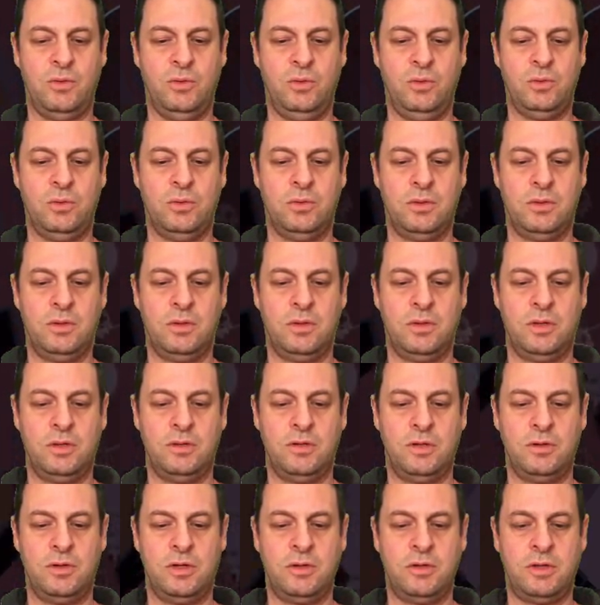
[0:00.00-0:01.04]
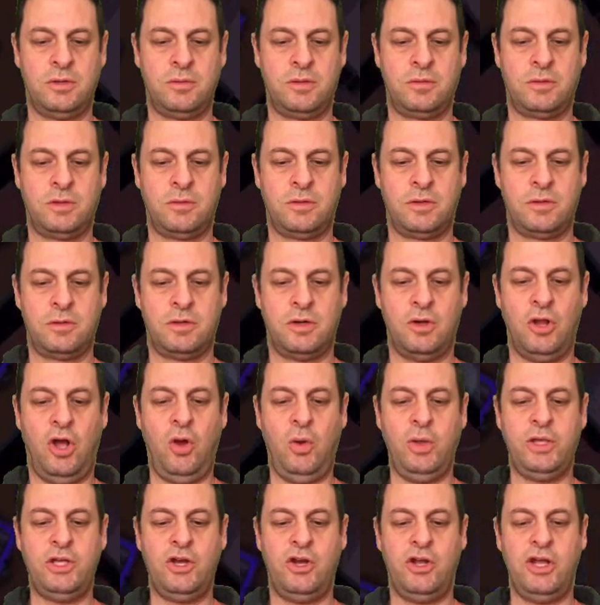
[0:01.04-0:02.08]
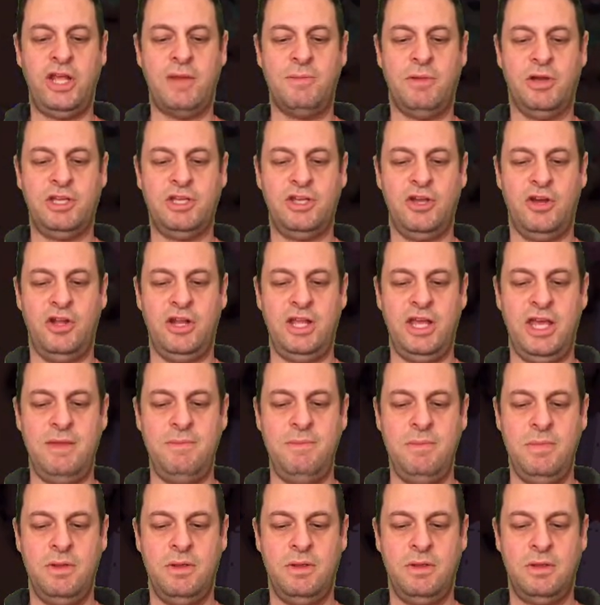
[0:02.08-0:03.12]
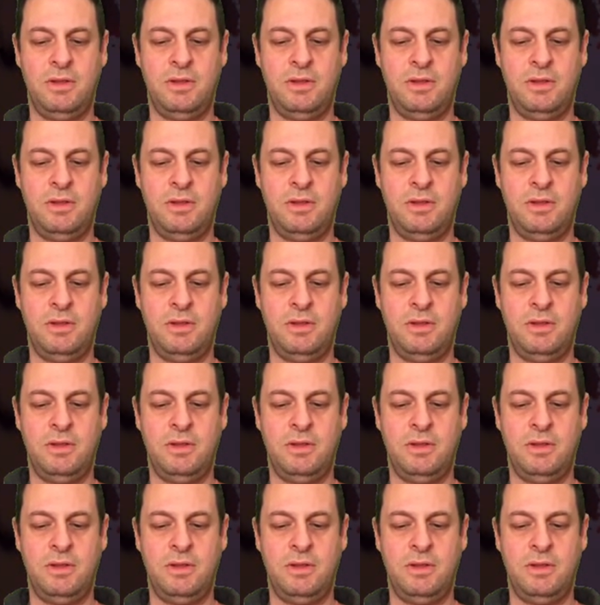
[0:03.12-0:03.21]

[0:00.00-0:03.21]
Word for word: Ooh. Oh, I got him. I got him.